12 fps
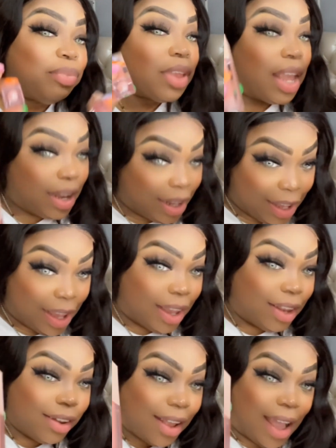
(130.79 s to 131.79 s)
And
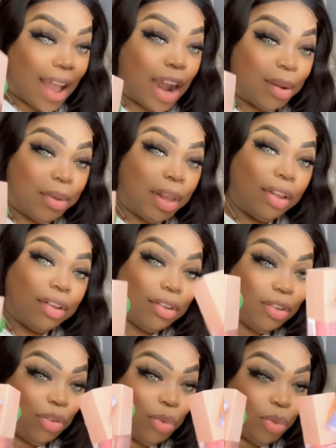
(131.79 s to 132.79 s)
again, I got them in
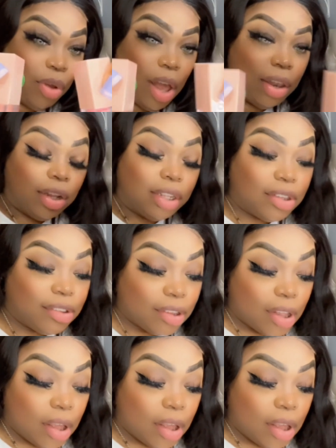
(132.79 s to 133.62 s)
new colors.